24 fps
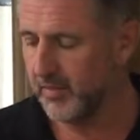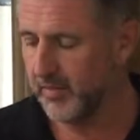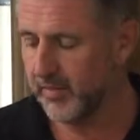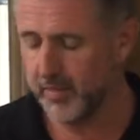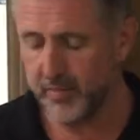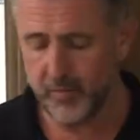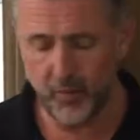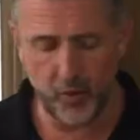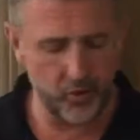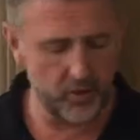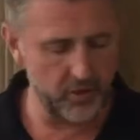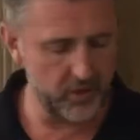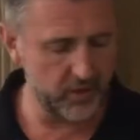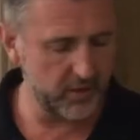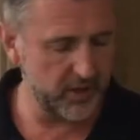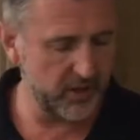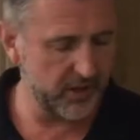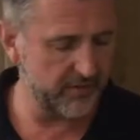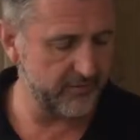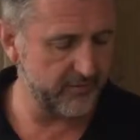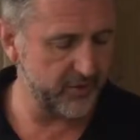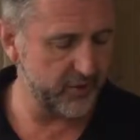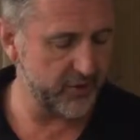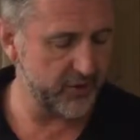
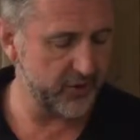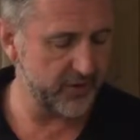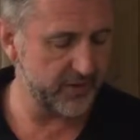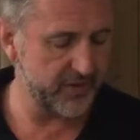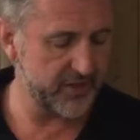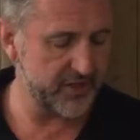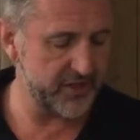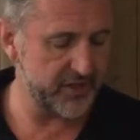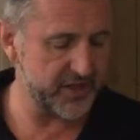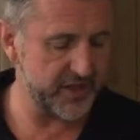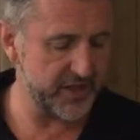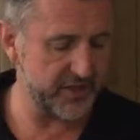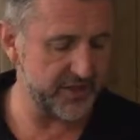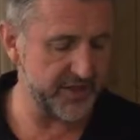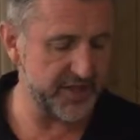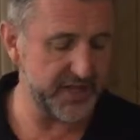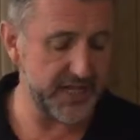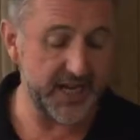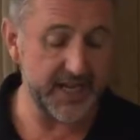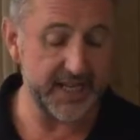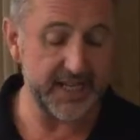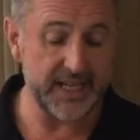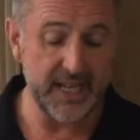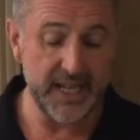memorial version of this the other
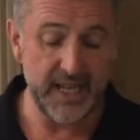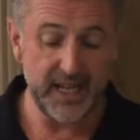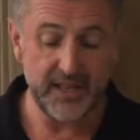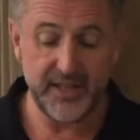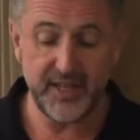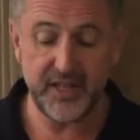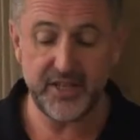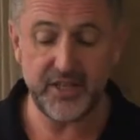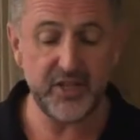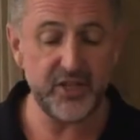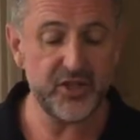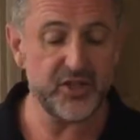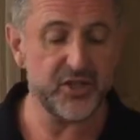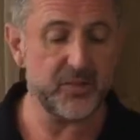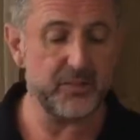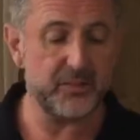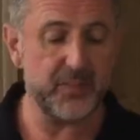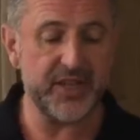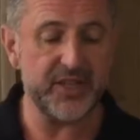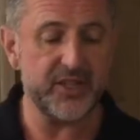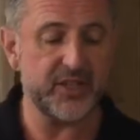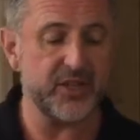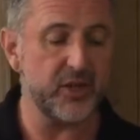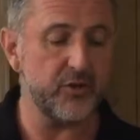day. This is the
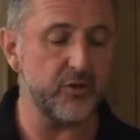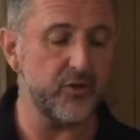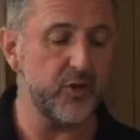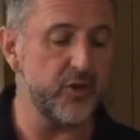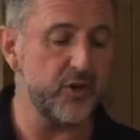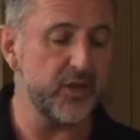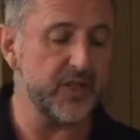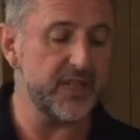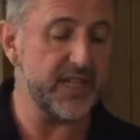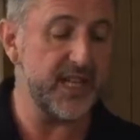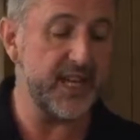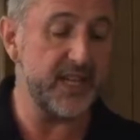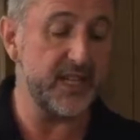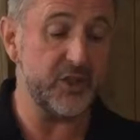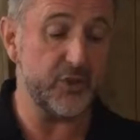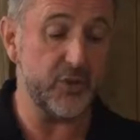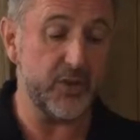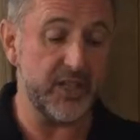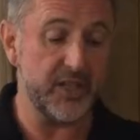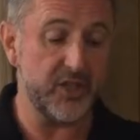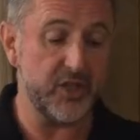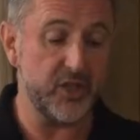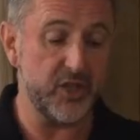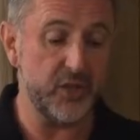basic Ruger
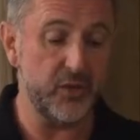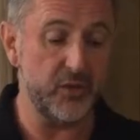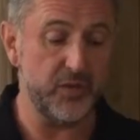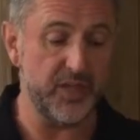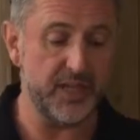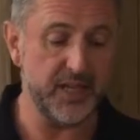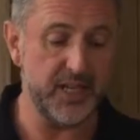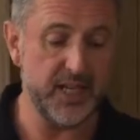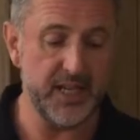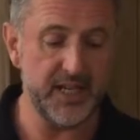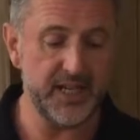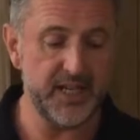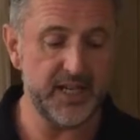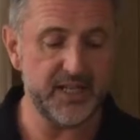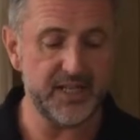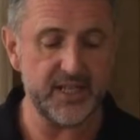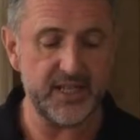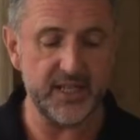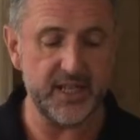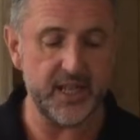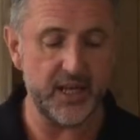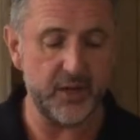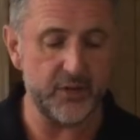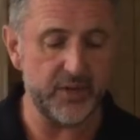1022. The gun is
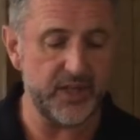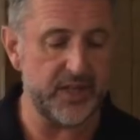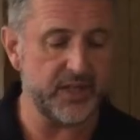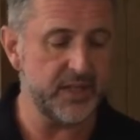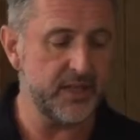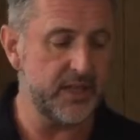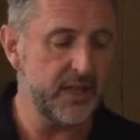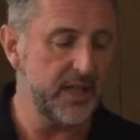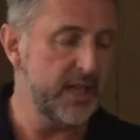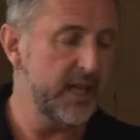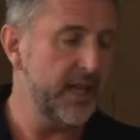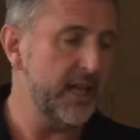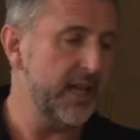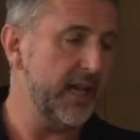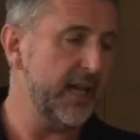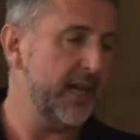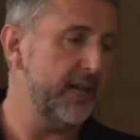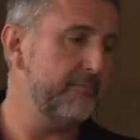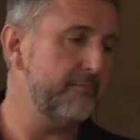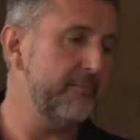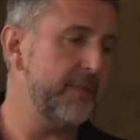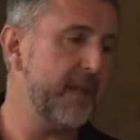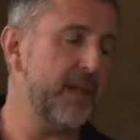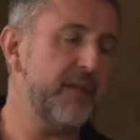unloaded.
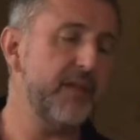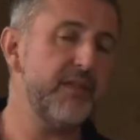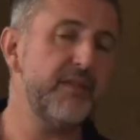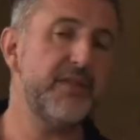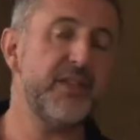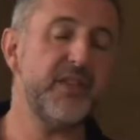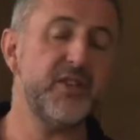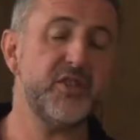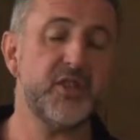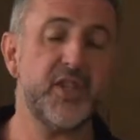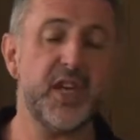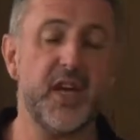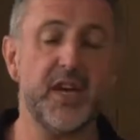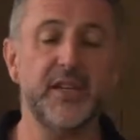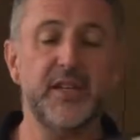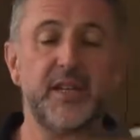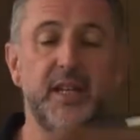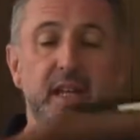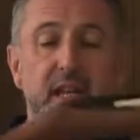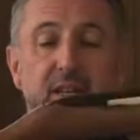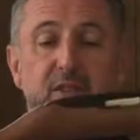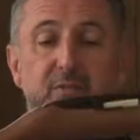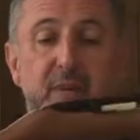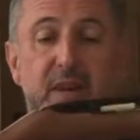This
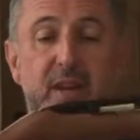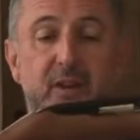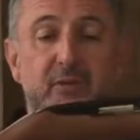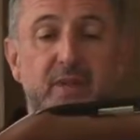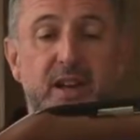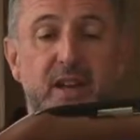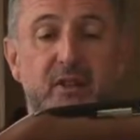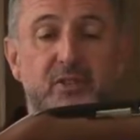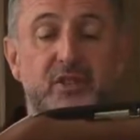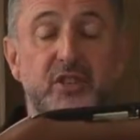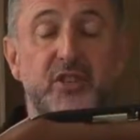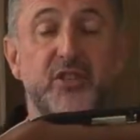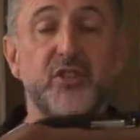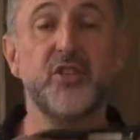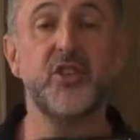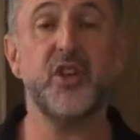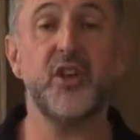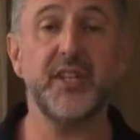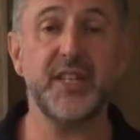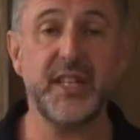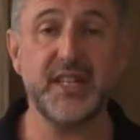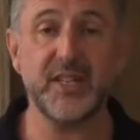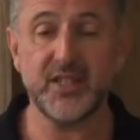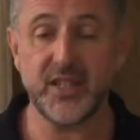gun has been around since
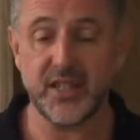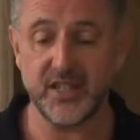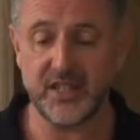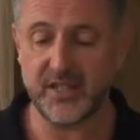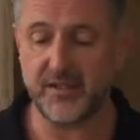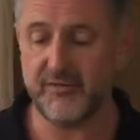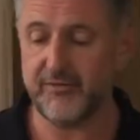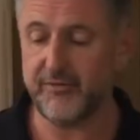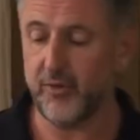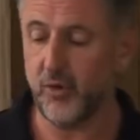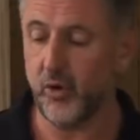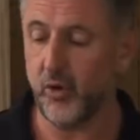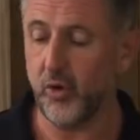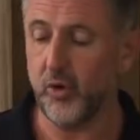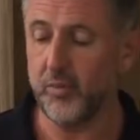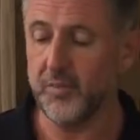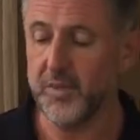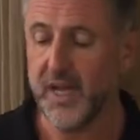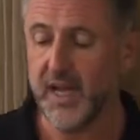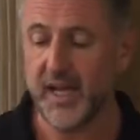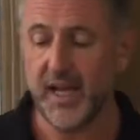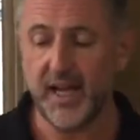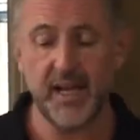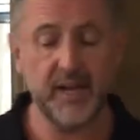1964.
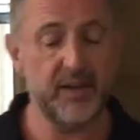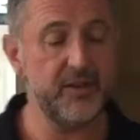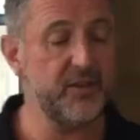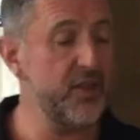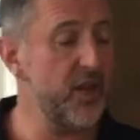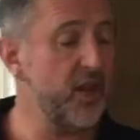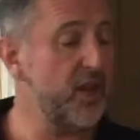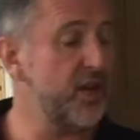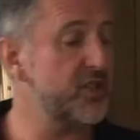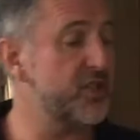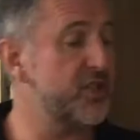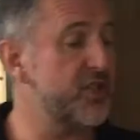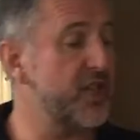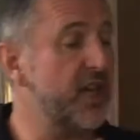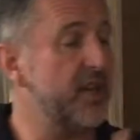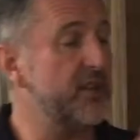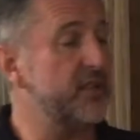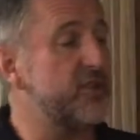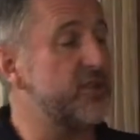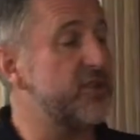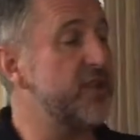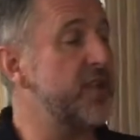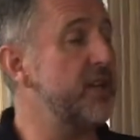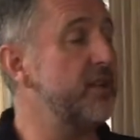Nice
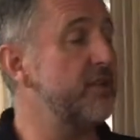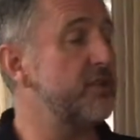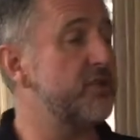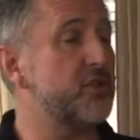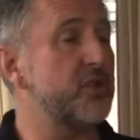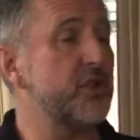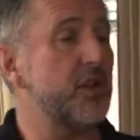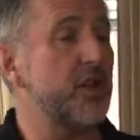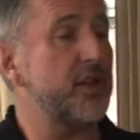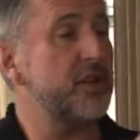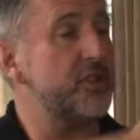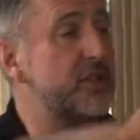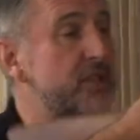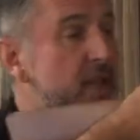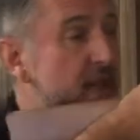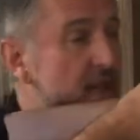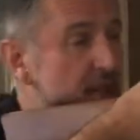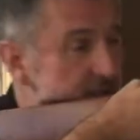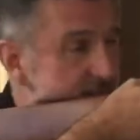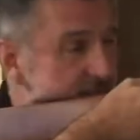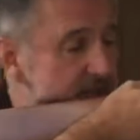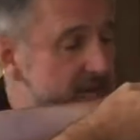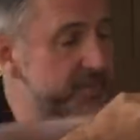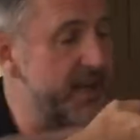gun, steel sights.
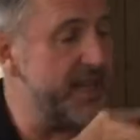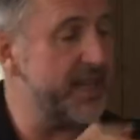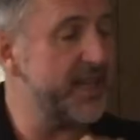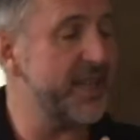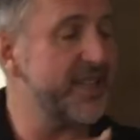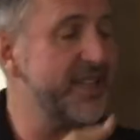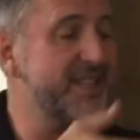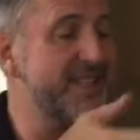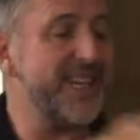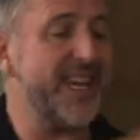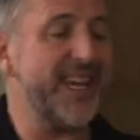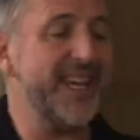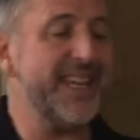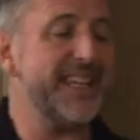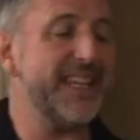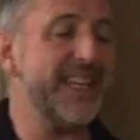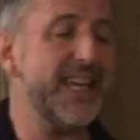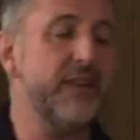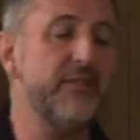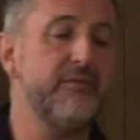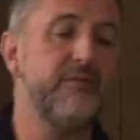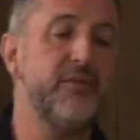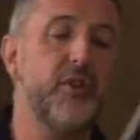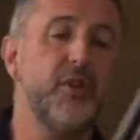They make a
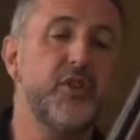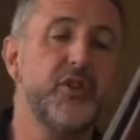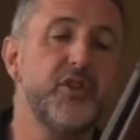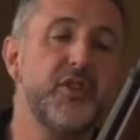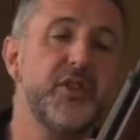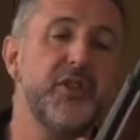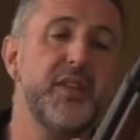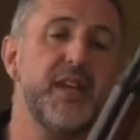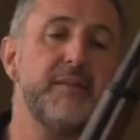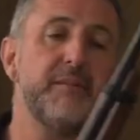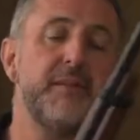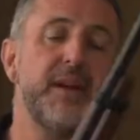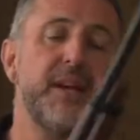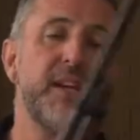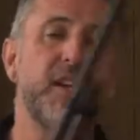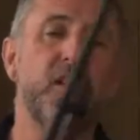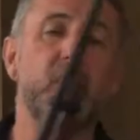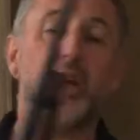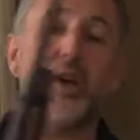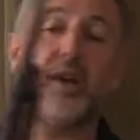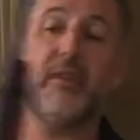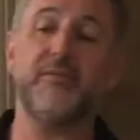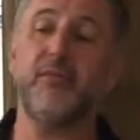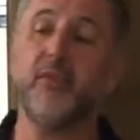takedown version, they make
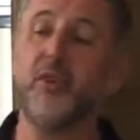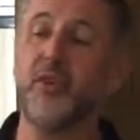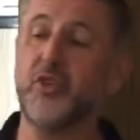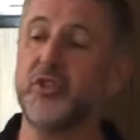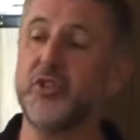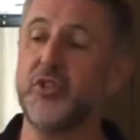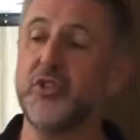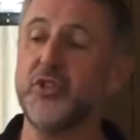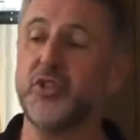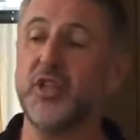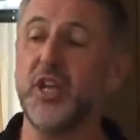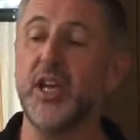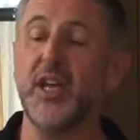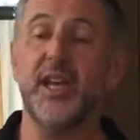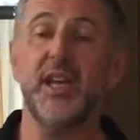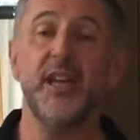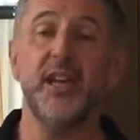light versions.